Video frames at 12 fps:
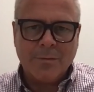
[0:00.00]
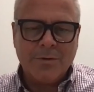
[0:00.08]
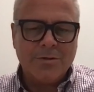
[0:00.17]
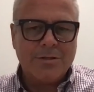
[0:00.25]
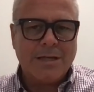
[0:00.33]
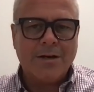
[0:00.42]
We
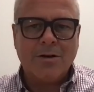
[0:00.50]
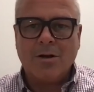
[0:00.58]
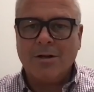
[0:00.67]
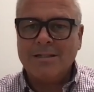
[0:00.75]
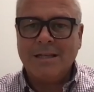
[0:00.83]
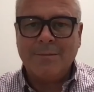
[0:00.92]
just had an
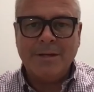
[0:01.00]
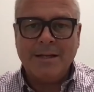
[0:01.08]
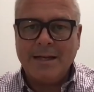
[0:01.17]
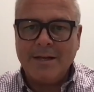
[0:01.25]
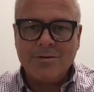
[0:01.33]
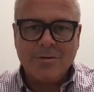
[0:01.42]
all team meeting
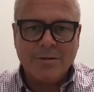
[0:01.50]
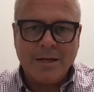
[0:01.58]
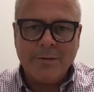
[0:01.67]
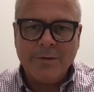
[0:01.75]
yesterday.